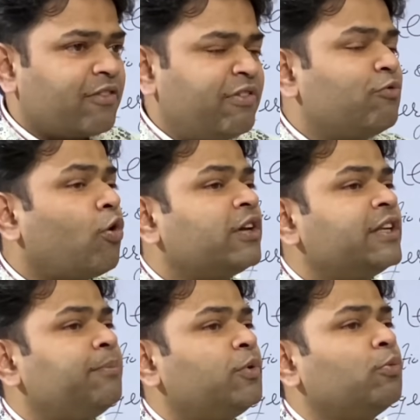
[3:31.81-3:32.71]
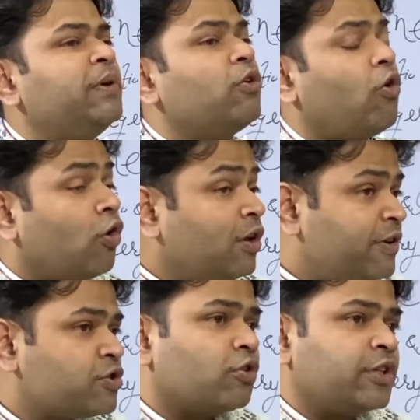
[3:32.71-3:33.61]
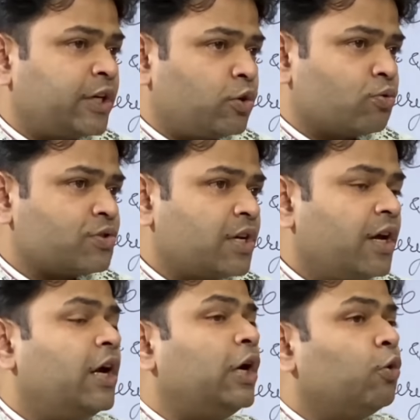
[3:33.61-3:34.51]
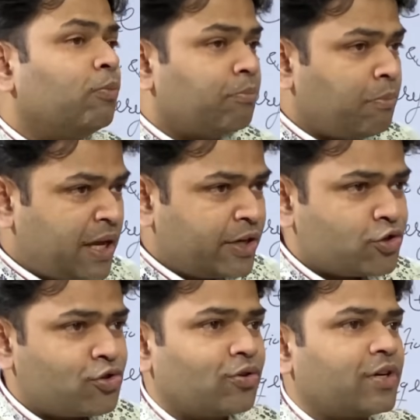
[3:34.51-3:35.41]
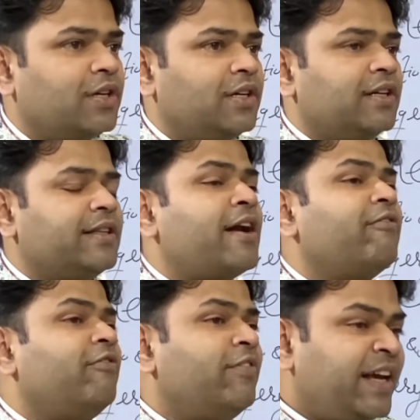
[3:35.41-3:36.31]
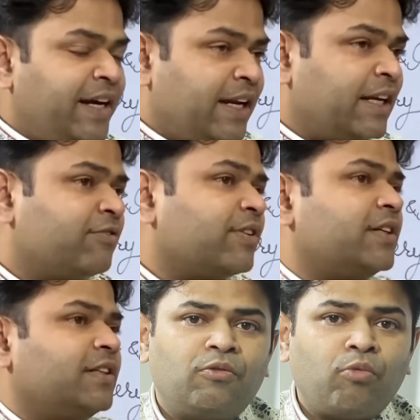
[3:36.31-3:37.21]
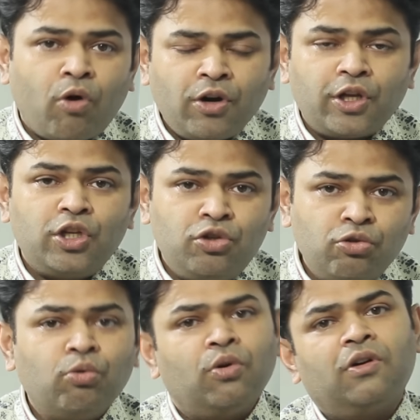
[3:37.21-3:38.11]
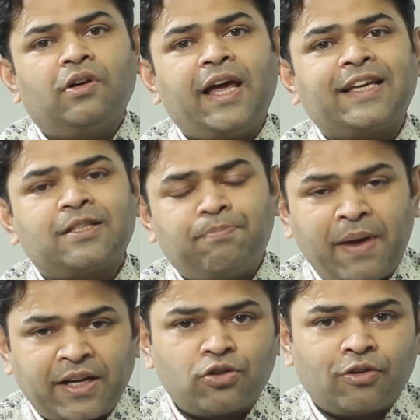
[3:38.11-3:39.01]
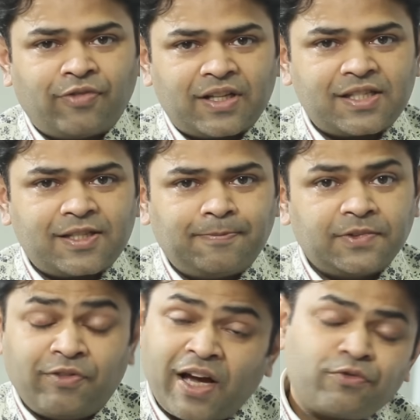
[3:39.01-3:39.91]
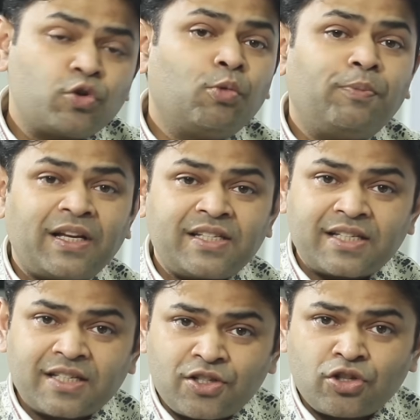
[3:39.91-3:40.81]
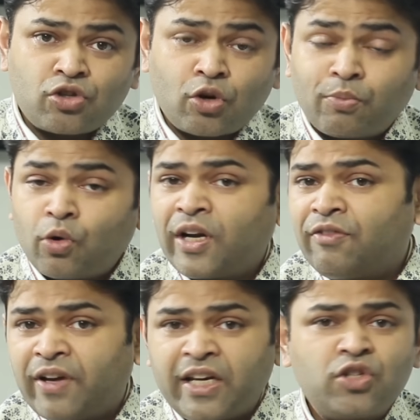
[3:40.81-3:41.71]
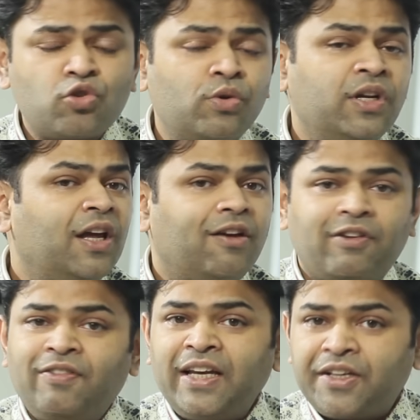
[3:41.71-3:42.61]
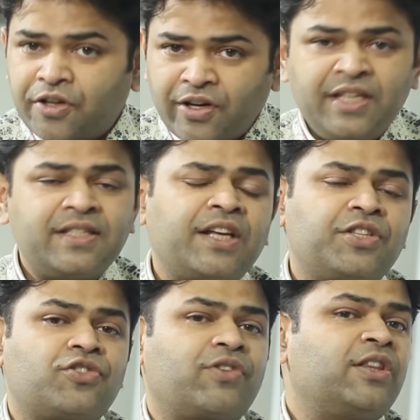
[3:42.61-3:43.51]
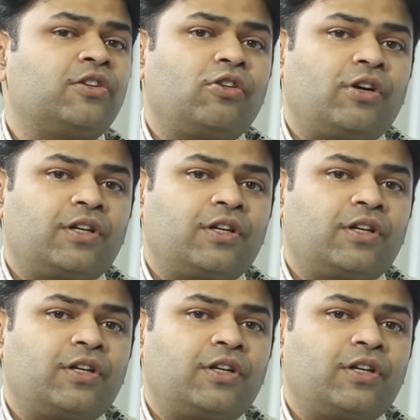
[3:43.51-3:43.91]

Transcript: We want them to be always on their toes to make sure that we deliver what you expect of us. We have 2 more plastic surgeons on board, and very soon we will increase that strength a lot.